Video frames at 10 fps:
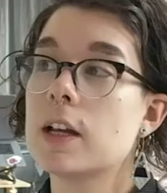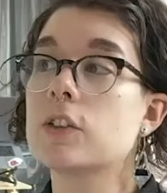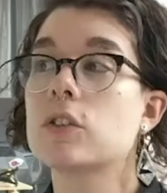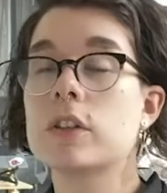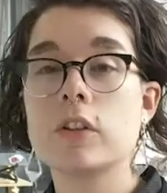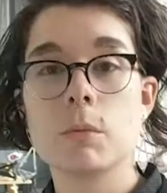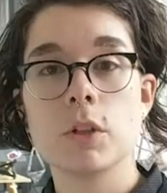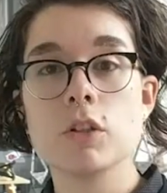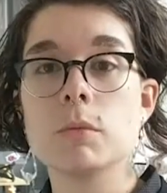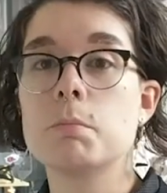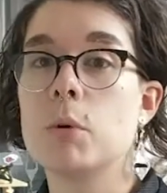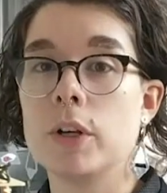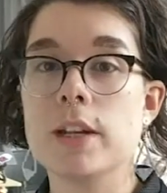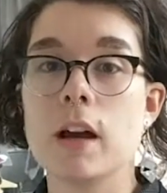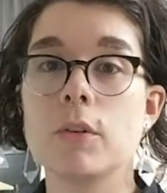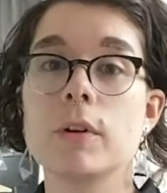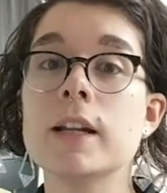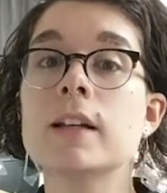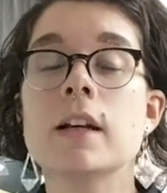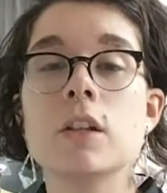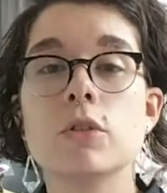that's something to point out, right?